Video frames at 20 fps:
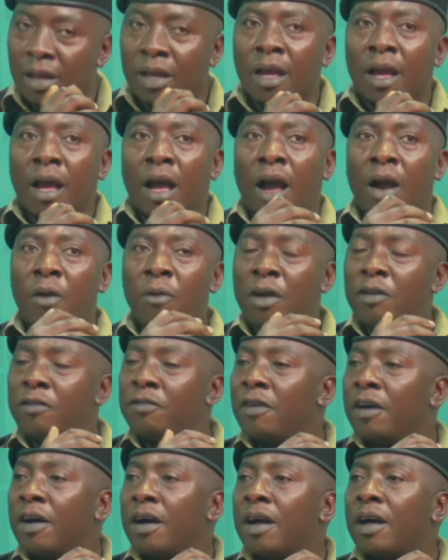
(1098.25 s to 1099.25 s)

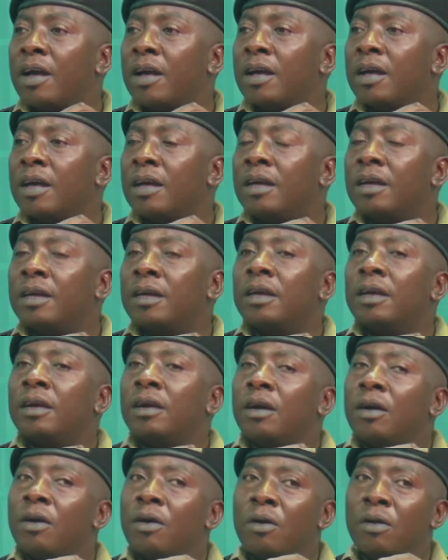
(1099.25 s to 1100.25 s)
However,
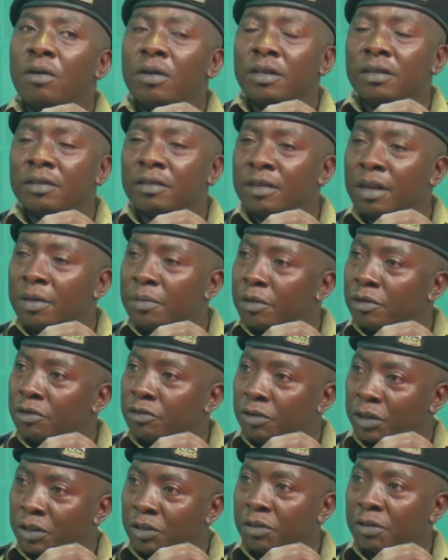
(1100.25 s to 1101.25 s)
all these
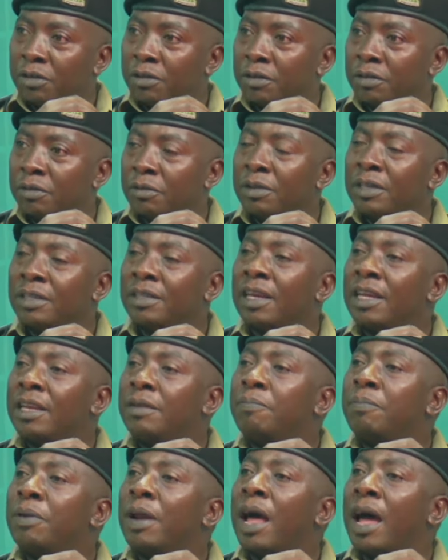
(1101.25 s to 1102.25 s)
demonstrations, we said
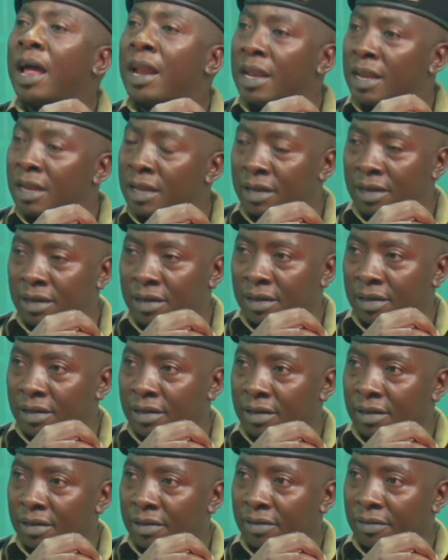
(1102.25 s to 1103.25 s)
planning.
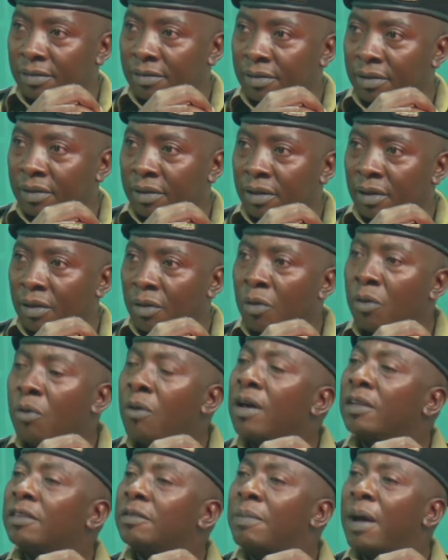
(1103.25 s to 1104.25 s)
Who
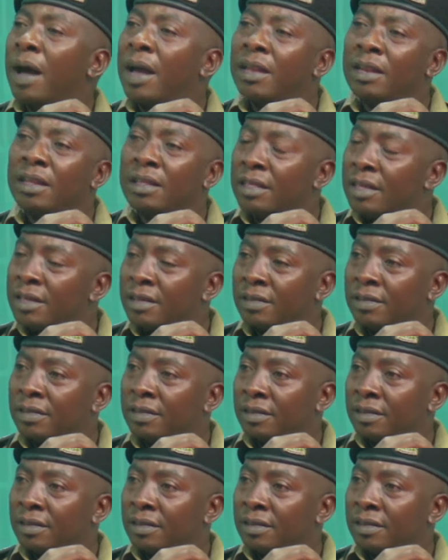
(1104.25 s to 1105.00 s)
was behind this?